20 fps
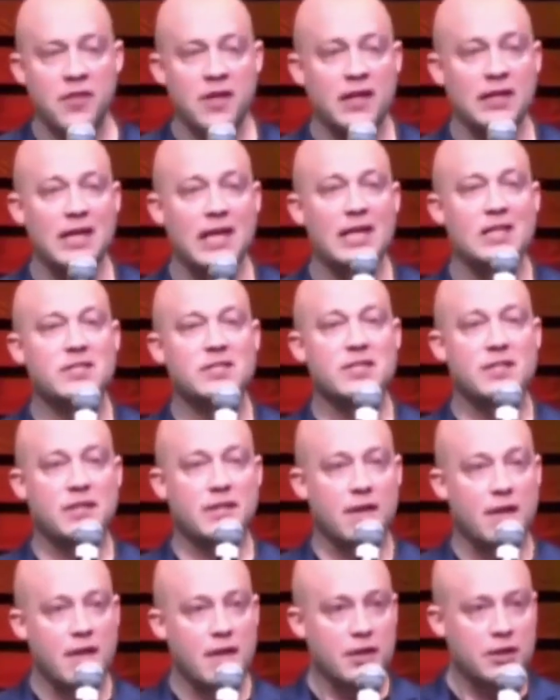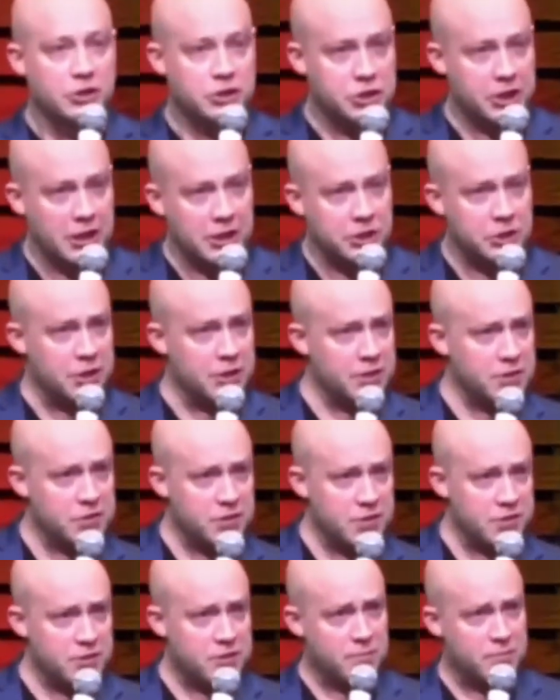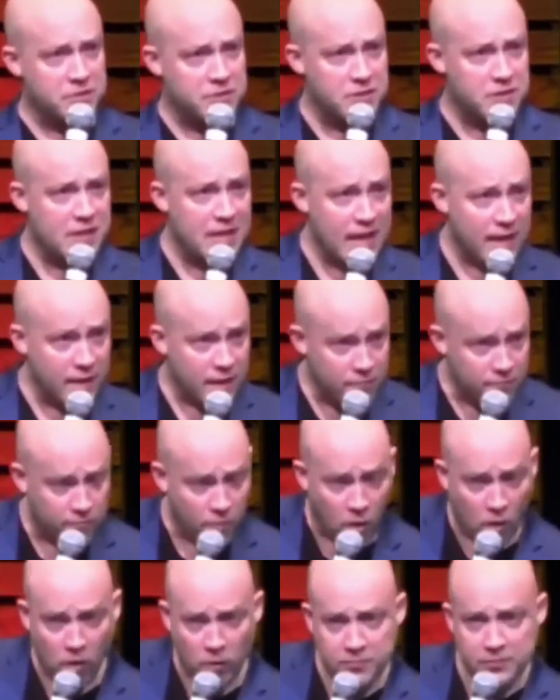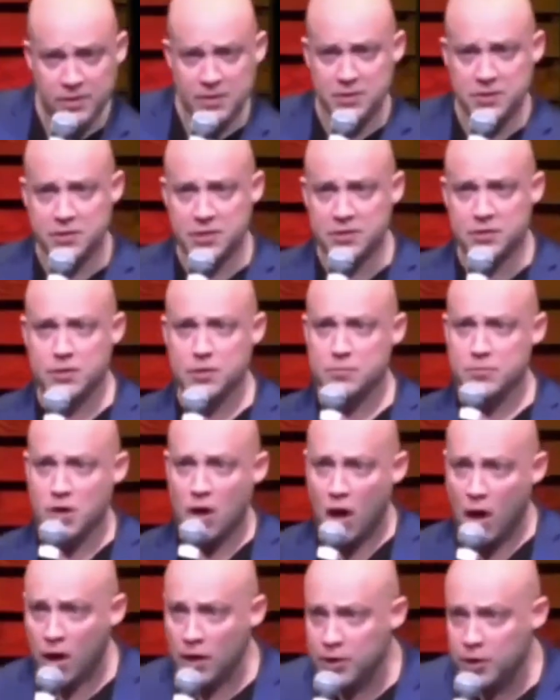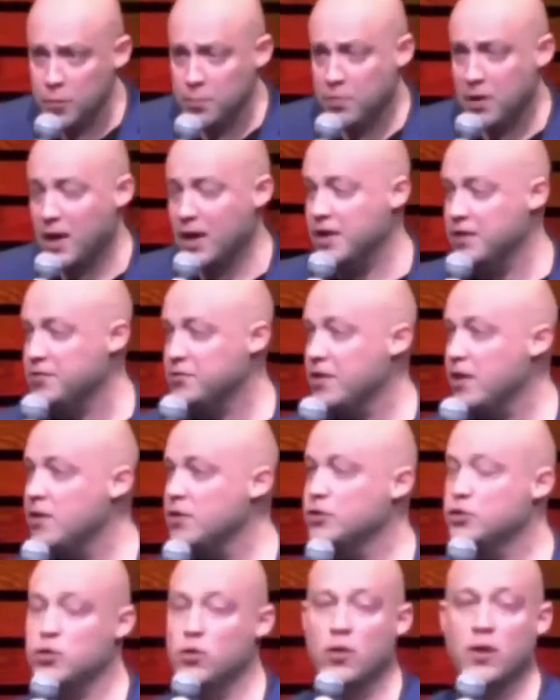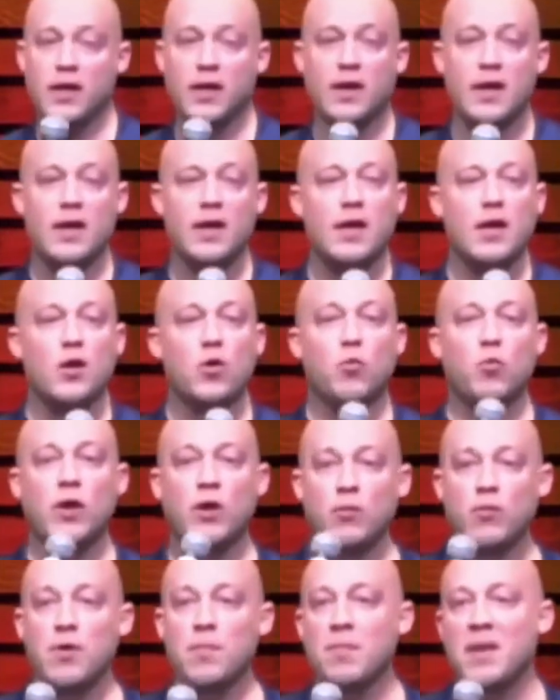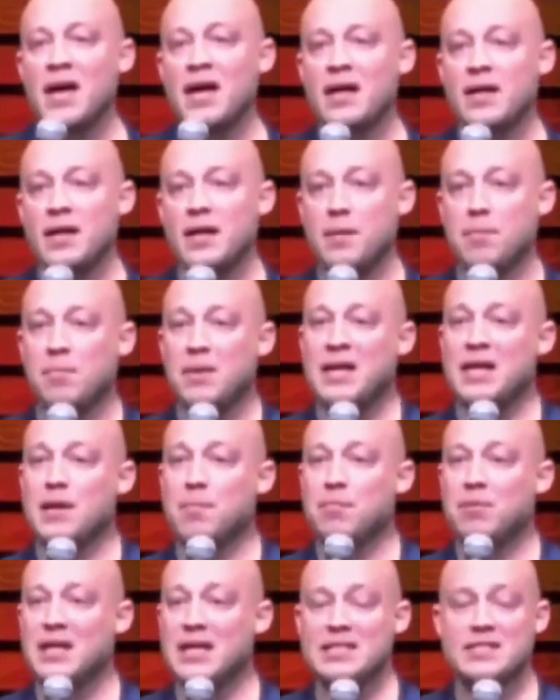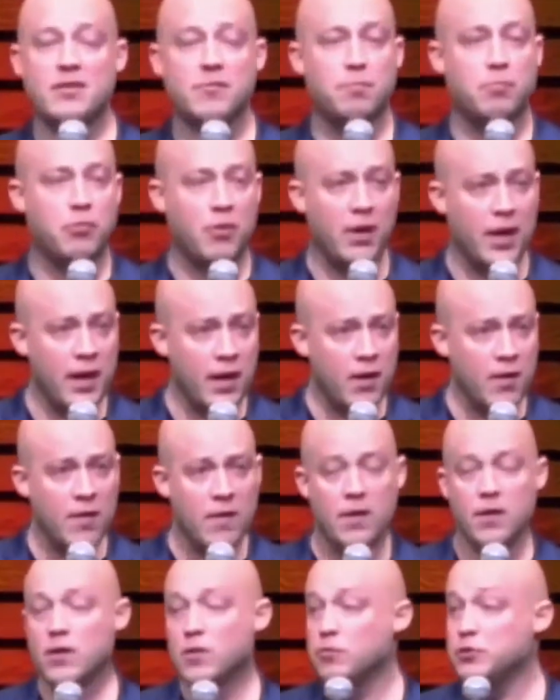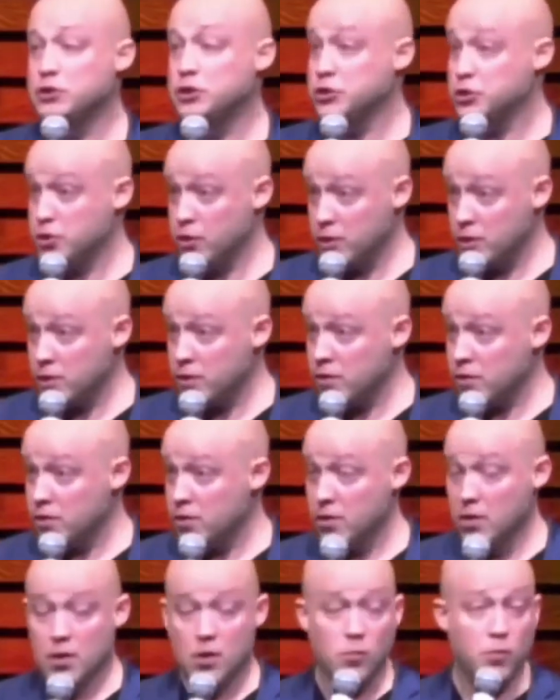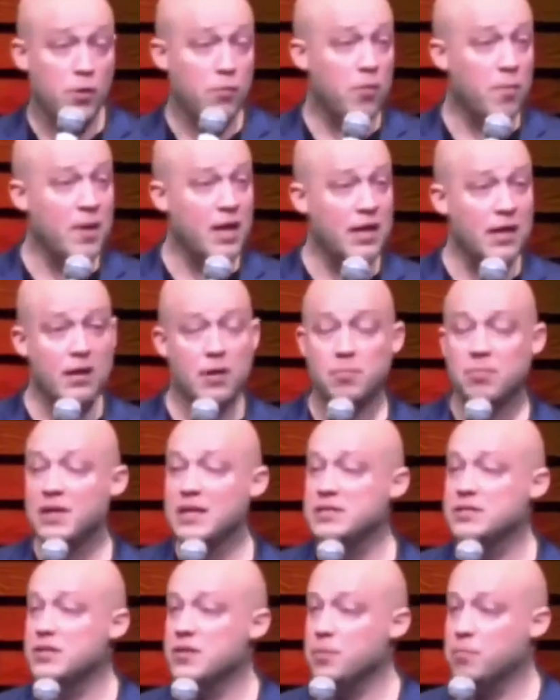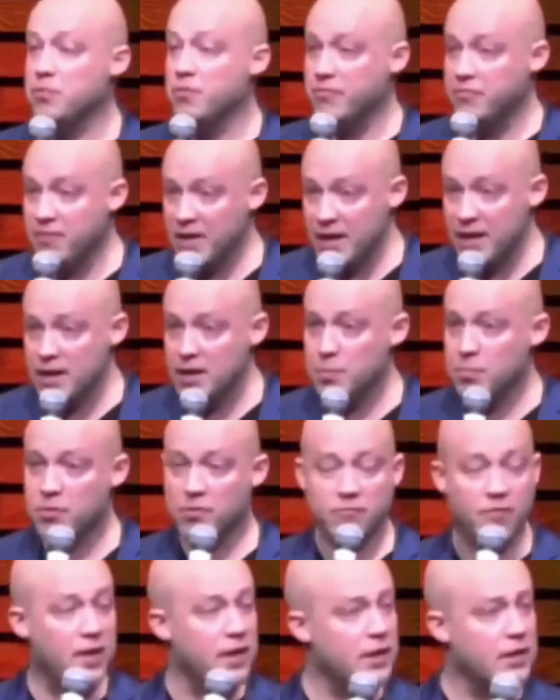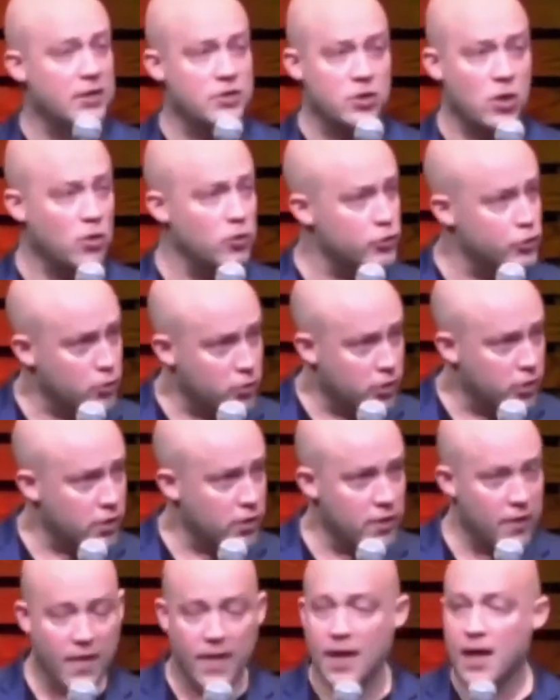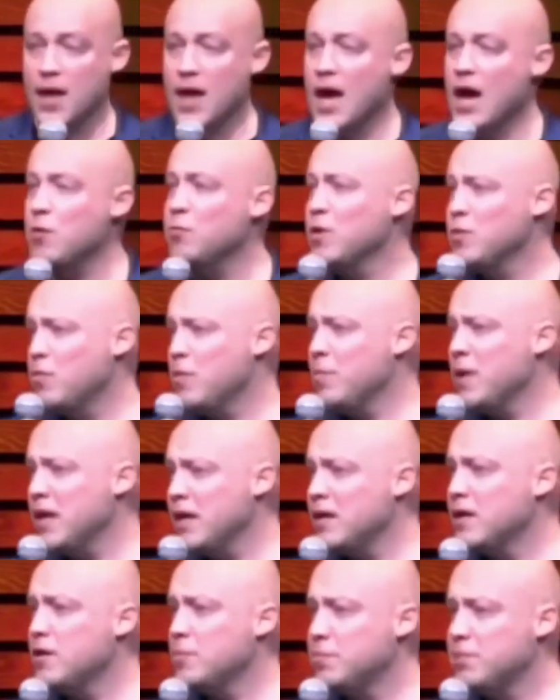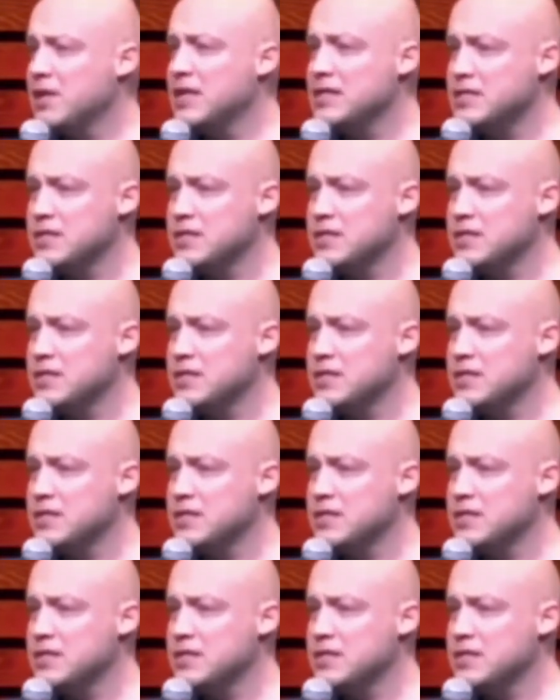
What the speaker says: less than changing the systems, getting involved in the systems, occupying territory, we remain in a place of prayer, which is good. We remain in a place of the prophetic. Prophetic is also good. And we remain in a place of